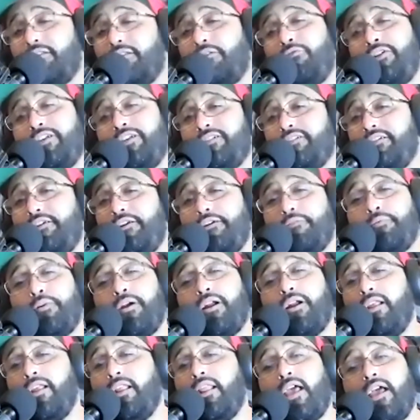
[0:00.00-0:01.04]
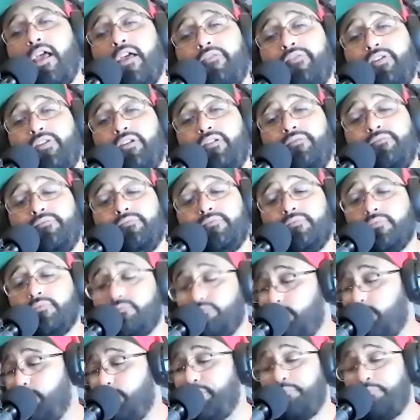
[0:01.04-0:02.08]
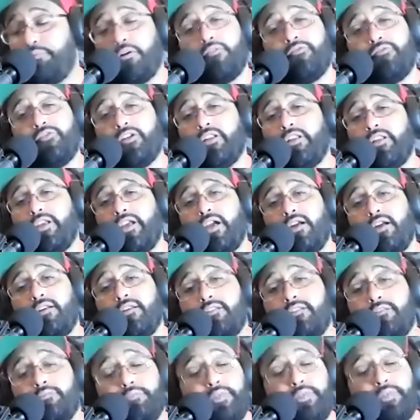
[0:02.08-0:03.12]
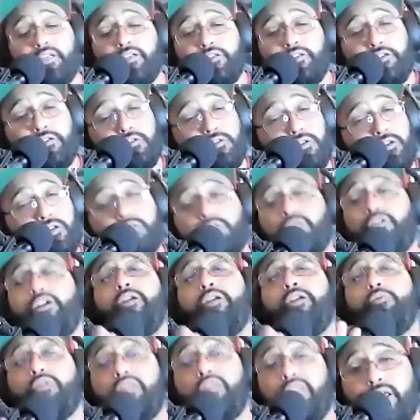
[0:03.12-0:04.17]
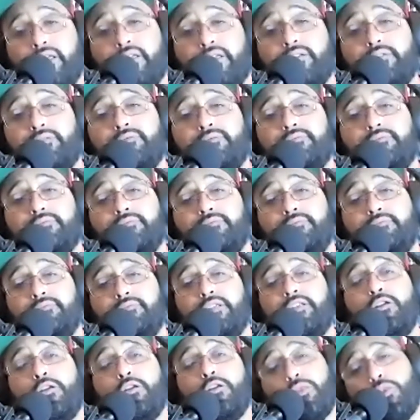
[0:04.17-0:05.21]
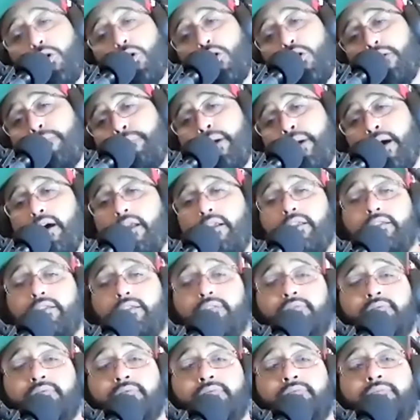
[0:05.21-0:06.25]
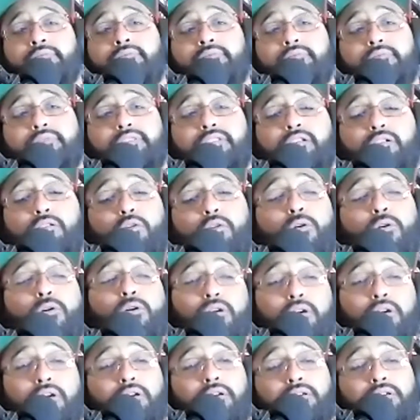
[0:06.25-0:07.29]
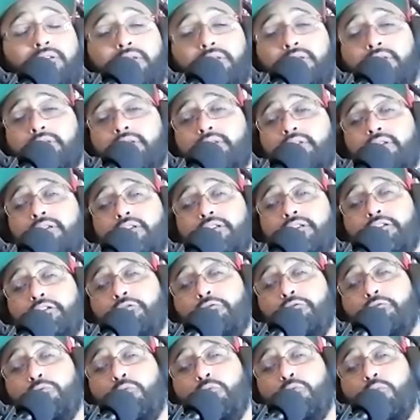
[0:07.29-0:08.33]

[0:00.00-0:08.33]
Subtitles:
the reason you're probably laughing, to be perfectly honest, because you agree with it and you thought about it, or you